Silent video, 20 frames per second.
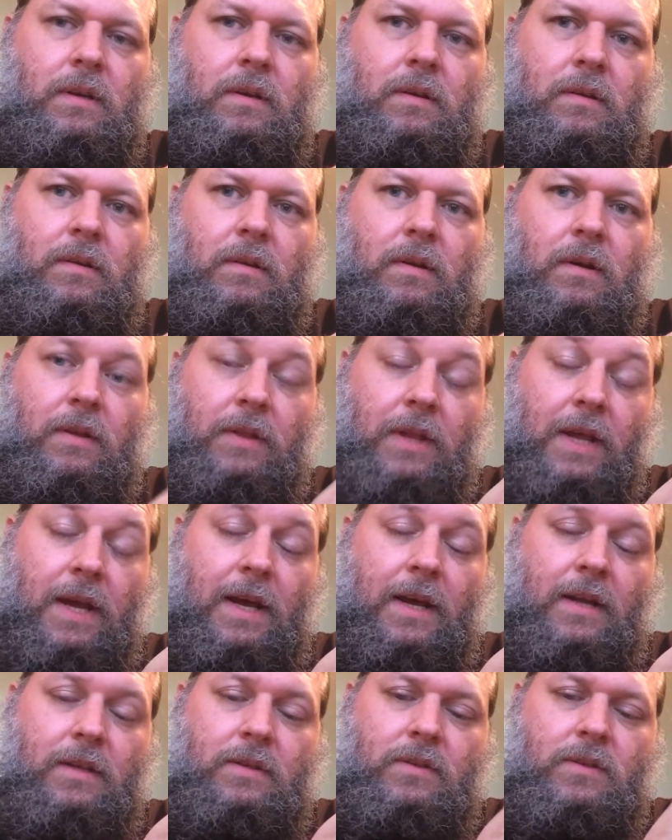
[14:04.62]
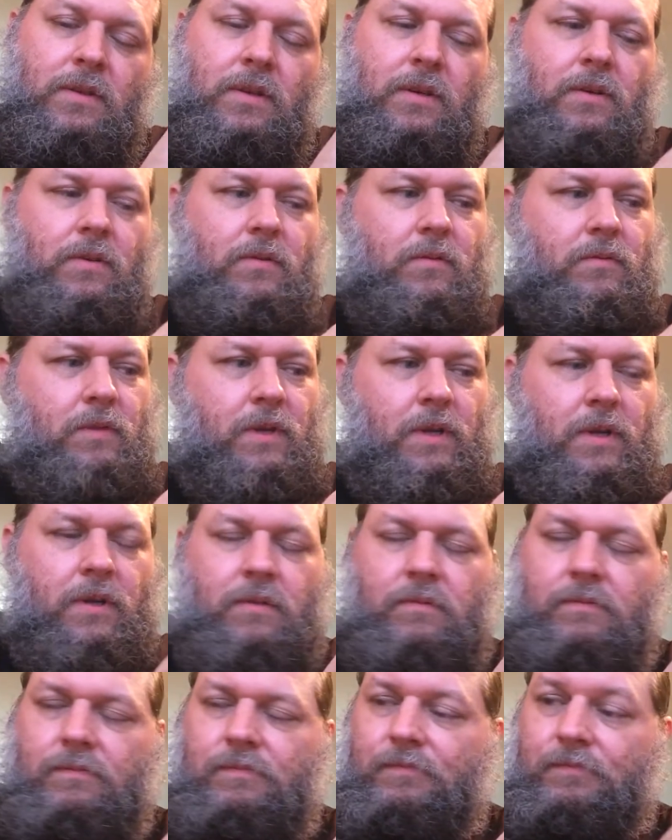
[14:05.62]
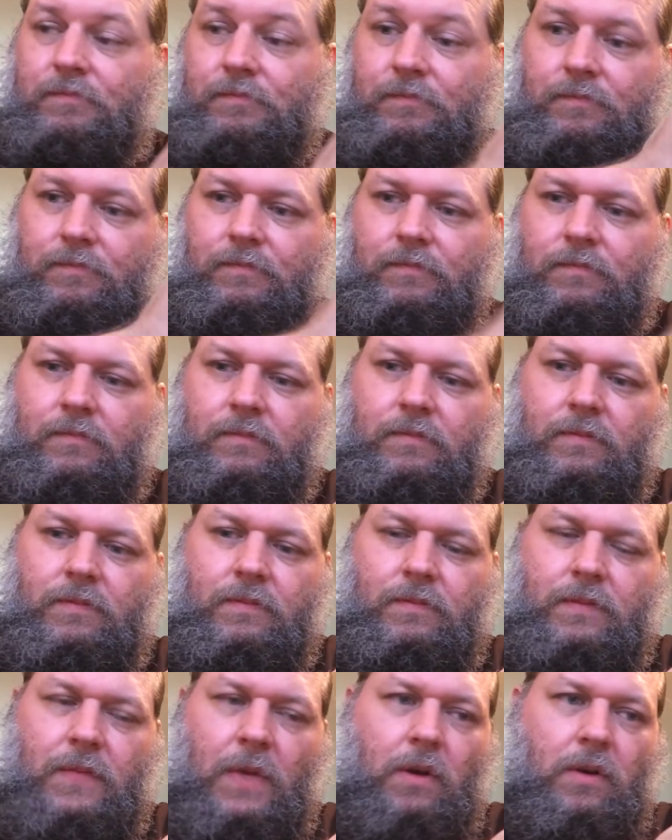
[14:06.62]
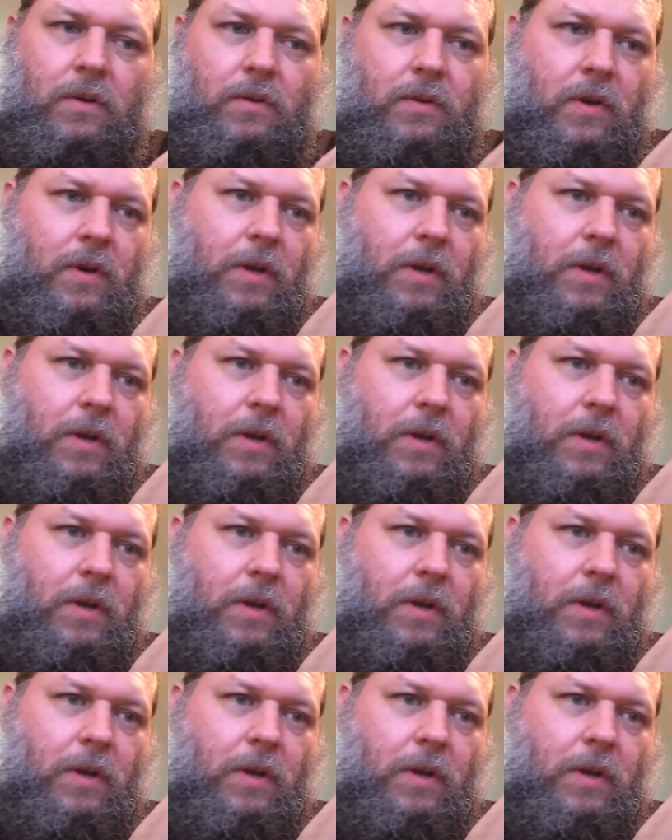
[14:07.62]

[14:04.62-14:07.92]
On that, so you know, 130